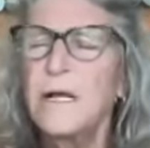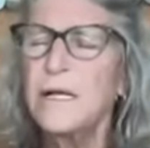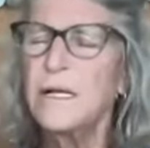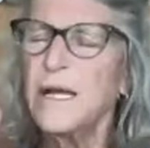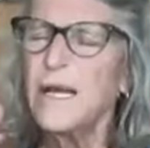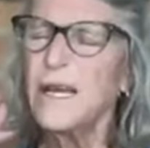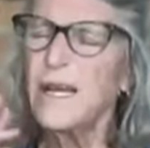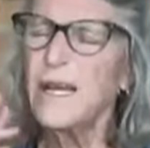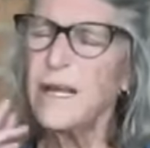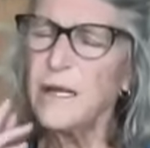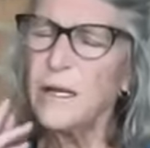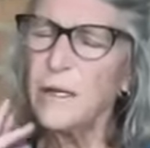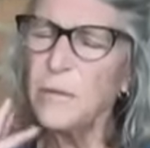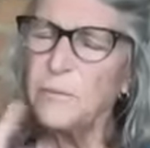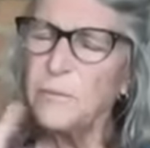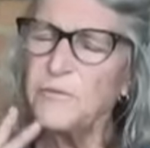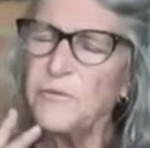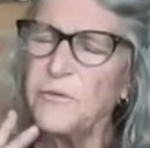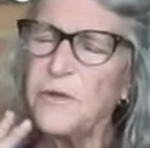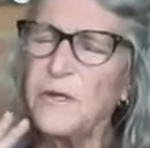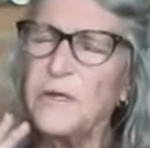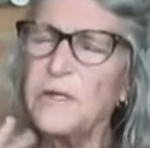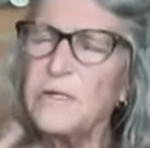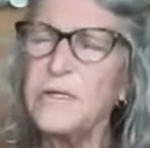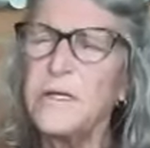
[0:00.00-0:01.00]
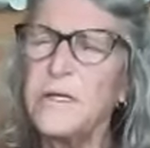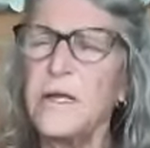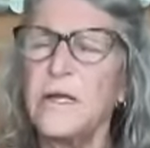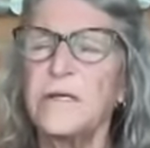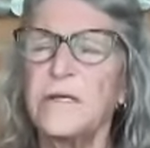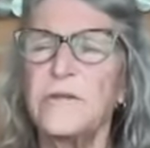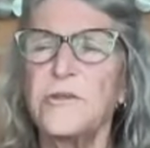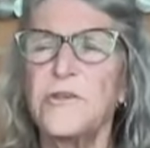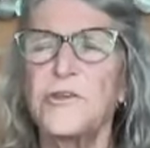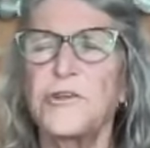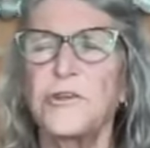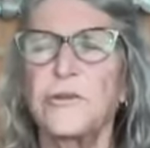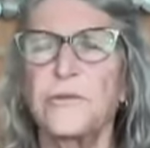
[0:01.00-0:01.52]
kind of helps the
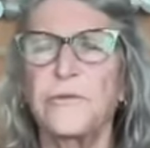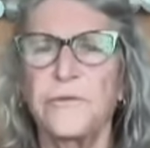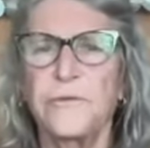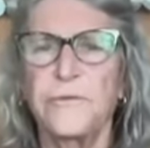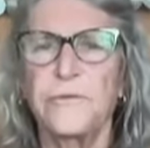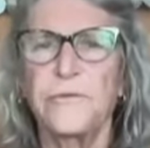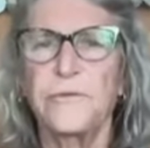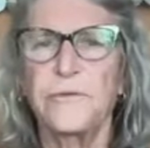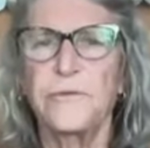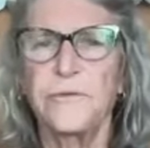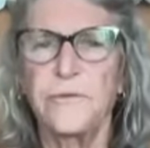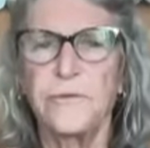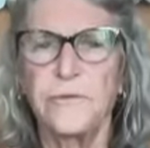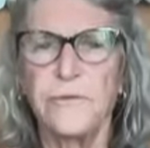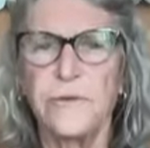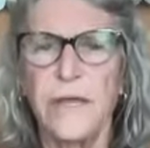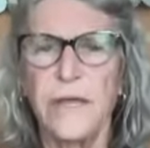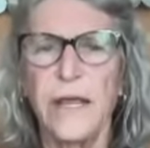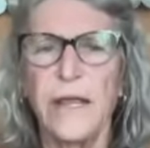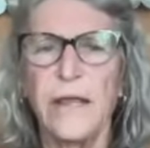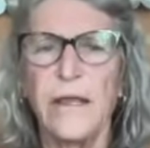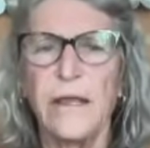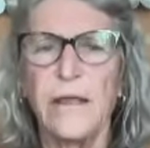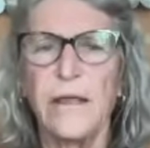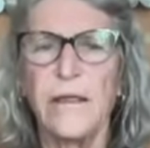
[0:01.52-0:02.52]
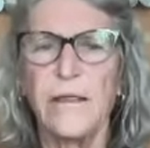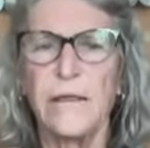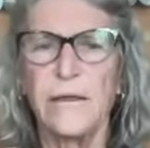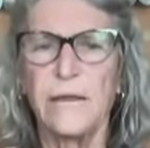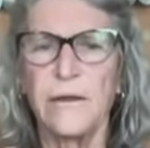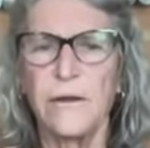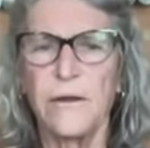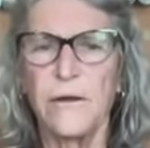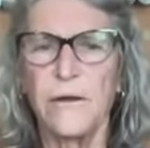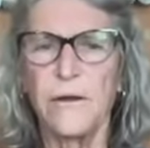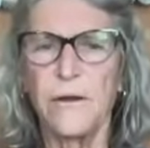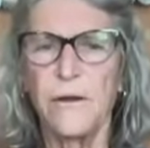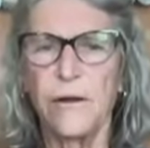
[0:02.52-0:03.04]
attention stay
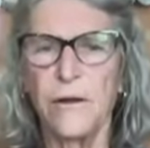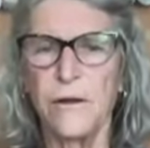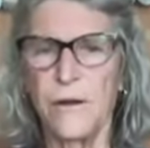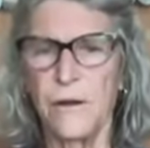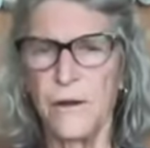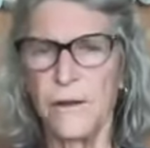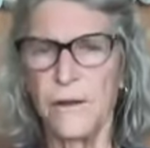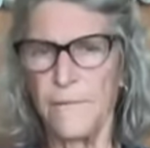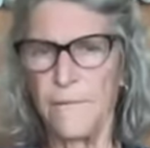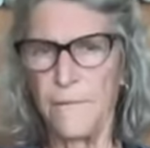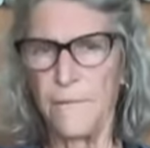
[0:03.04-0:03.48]
there.